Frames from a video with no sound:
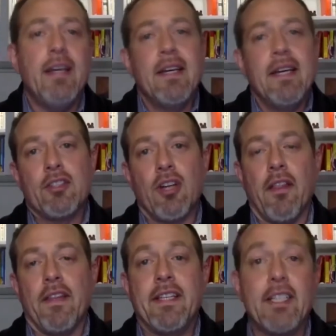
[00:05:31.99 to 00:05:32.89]
He is on
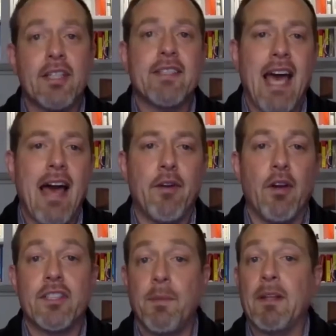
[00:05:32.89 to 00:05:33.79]
the teaching staff at
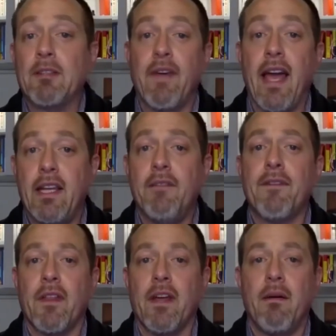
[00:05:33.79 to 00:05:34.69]
University of Pennsylvania for
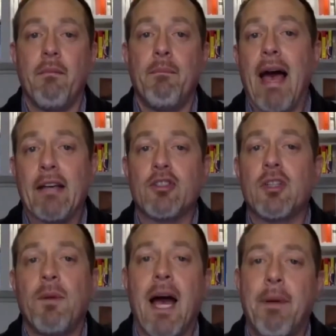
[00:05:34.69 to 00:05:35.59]
the master's in
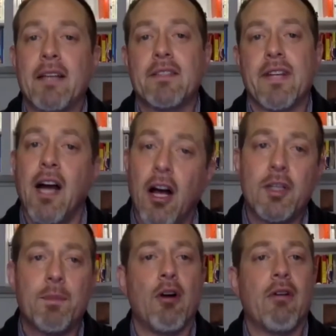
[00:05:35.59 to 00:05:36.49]
applied positive psychology
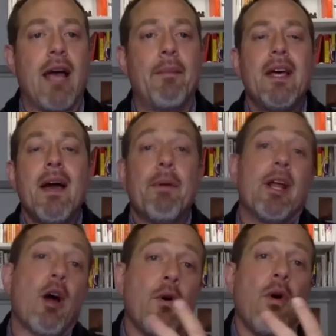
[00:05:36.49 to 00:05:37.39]
program, but he
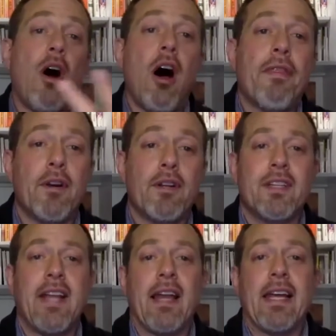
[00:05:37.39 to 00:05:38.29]
also authors a
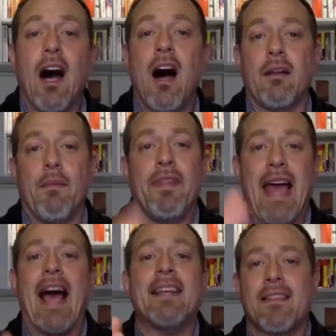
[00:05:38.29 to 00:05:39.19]
daily column, the
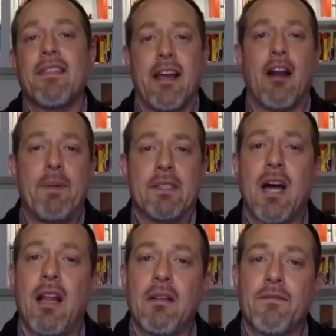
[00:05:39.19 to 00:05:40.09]
Ask the Therapist
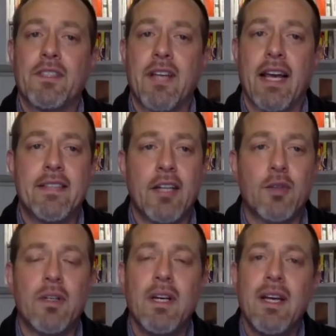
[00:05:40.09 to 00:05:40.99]
column for Psych Central.